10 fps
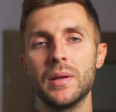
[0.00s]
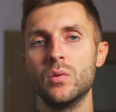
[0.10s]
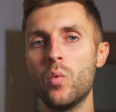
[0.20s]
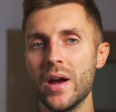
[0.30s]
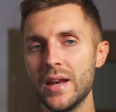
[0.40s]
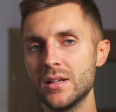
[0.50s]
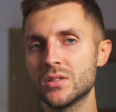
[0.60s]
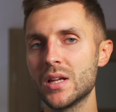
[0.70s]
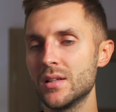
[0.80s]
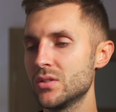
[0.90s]
but the wide angle
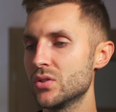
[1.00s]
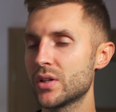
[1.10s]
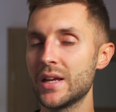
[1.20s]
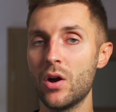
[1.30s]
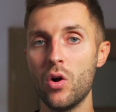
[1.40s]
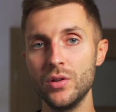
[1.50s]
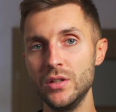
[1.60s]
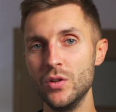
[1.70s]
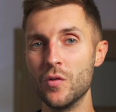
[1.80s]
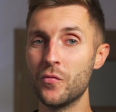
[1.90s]
sensor can only
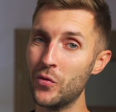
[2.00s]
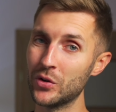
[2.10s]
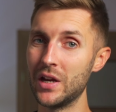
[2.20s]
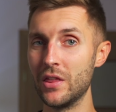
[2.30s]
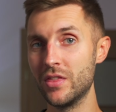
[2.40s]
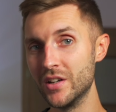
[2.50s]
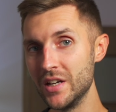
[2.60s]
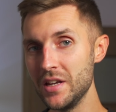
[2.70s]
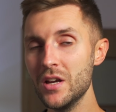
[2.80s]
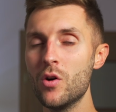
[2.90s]
do four K
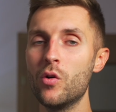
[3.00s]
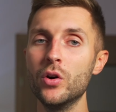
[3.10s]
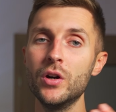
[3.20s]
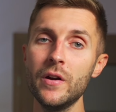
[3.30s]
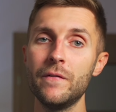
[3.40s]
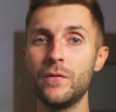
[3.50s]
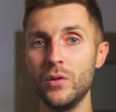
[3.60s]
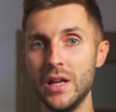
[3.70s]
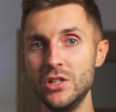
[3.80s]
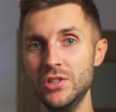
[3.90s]
thirty or
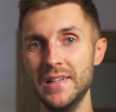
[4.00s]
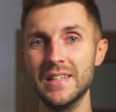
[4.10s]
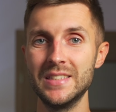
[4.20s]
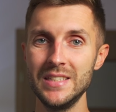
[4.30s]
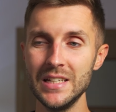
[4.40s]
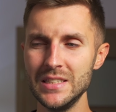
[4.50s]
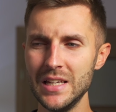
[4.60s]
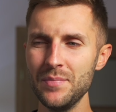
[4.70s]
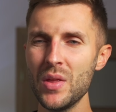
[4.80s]
full H D in sixty.